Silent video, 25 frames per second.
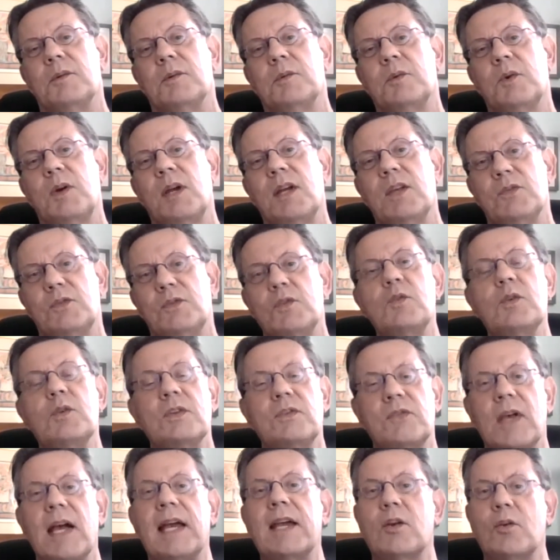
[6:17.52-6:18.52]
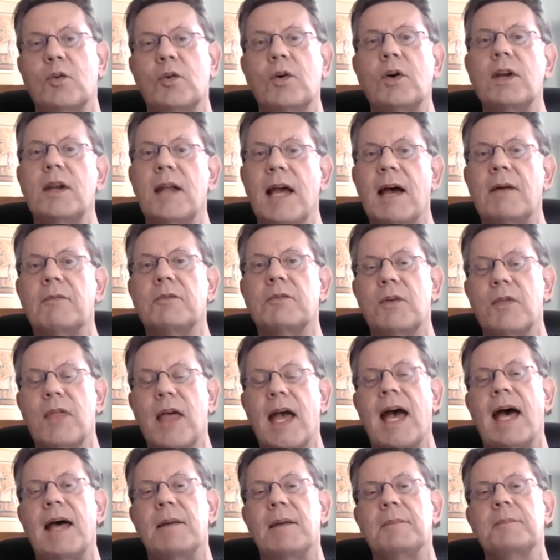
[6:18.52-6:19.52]
as soon as I could after
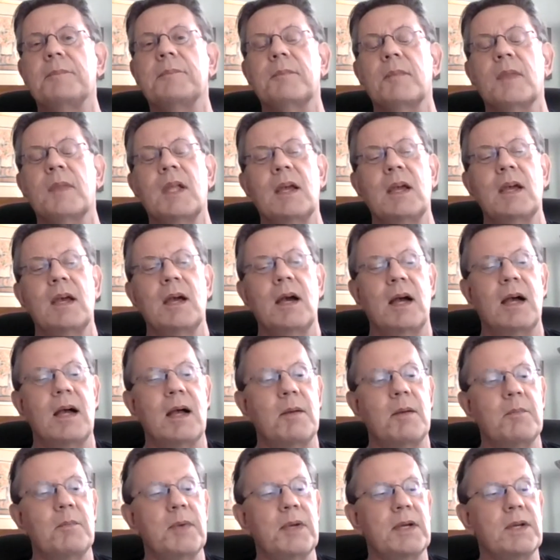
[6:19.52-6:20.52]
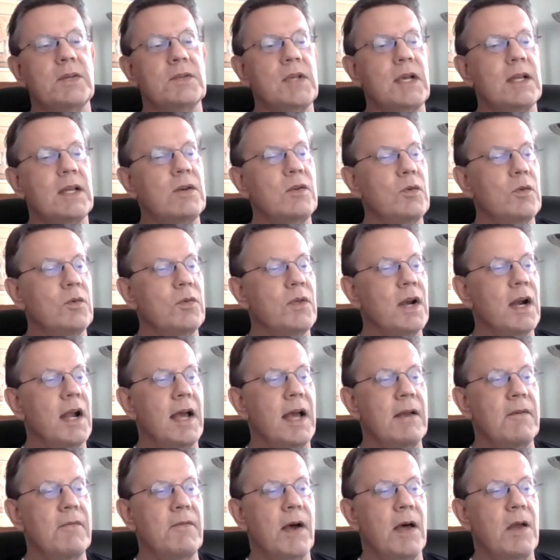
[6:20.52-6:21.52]
that, because I knew that I
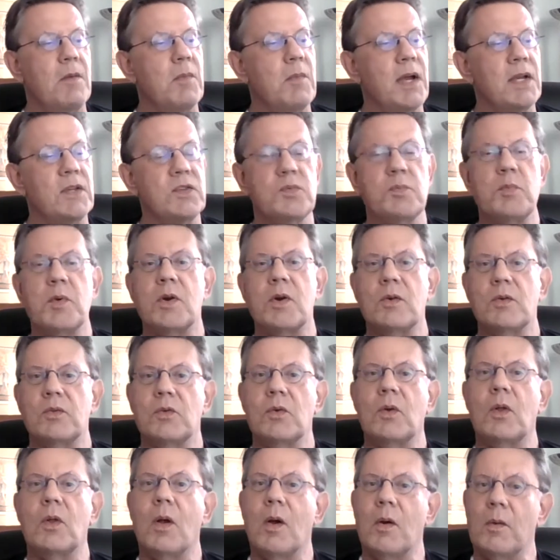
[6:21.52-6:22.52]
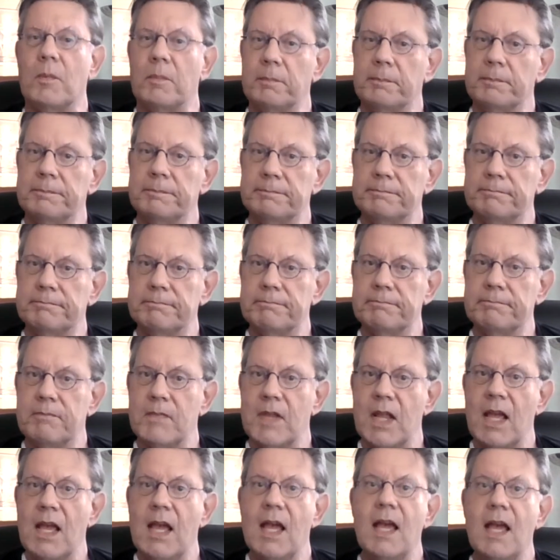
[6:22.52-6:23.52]
had found my spiritual home.
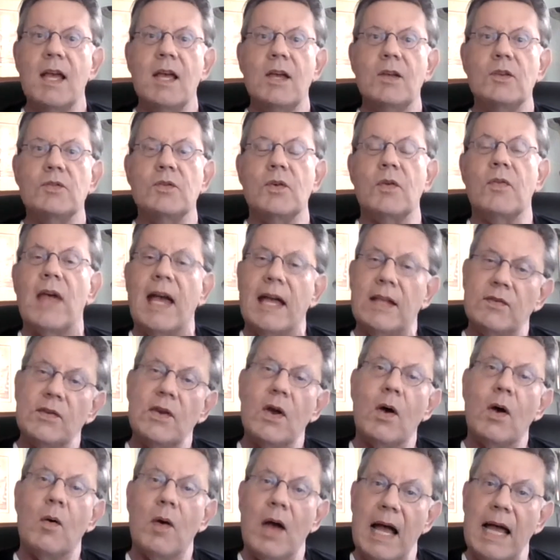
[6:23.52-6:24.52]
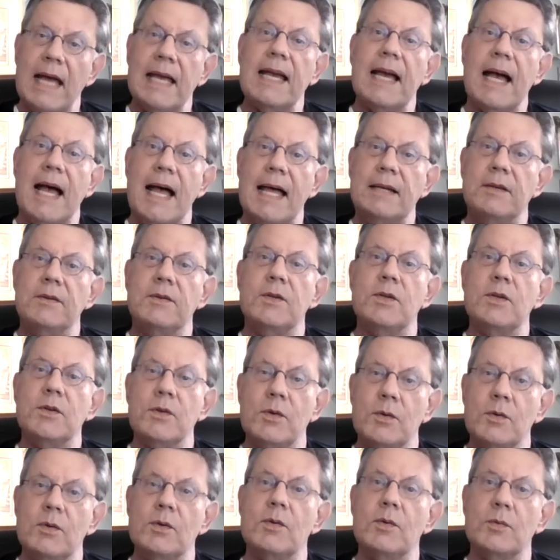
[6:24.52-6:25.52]
So that's how I got to
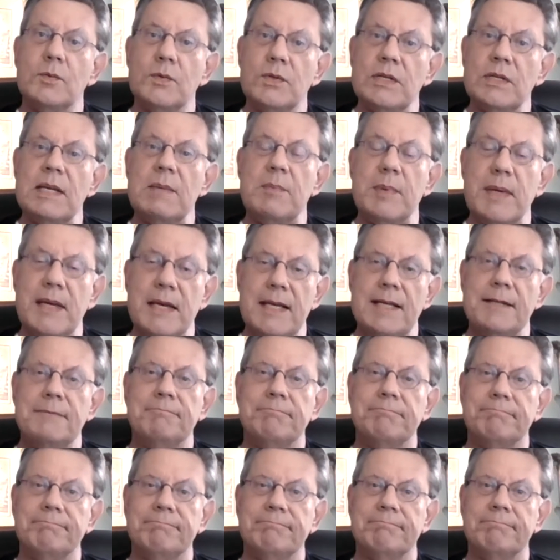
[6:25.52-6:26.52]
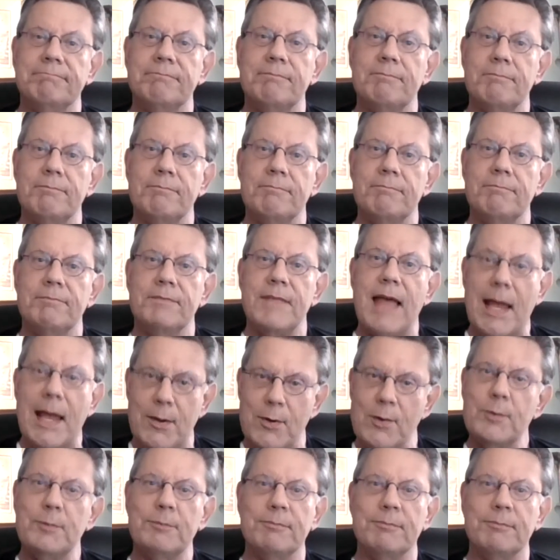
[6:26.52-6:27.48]
UUCP. Thank you.